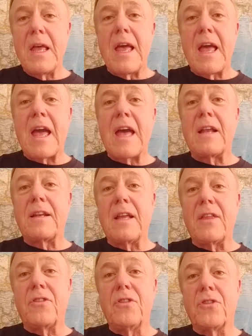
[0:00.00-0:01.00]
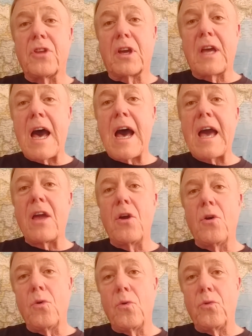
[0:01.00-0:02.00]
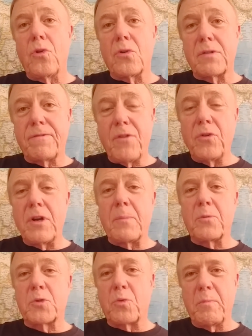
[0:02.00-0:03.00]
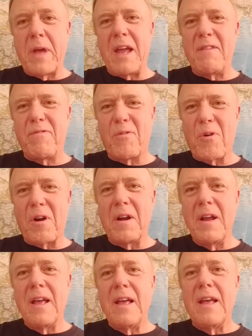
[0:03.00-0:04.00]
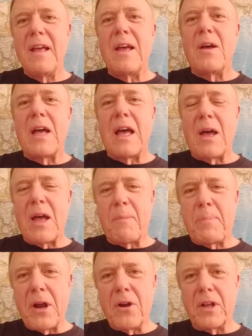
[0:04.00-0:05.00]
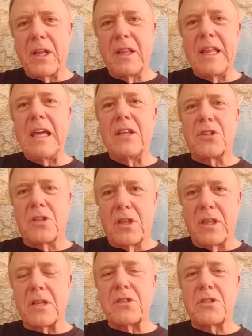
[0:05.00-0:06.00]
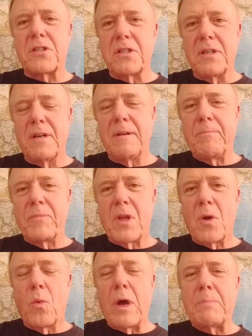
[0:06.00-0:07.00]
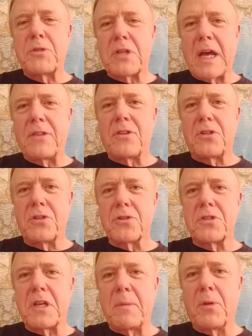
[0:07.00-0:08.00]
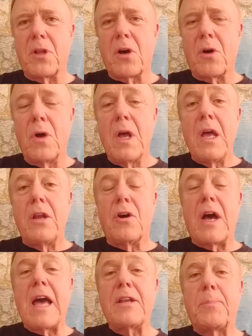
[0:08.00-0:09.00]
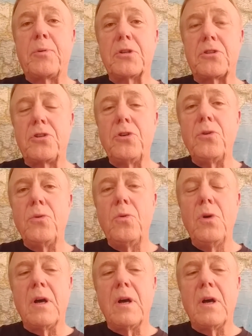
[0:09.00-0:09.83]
And the guy who those phone numbers were made for apparently linked this website that you'll see below. Now, I had to put two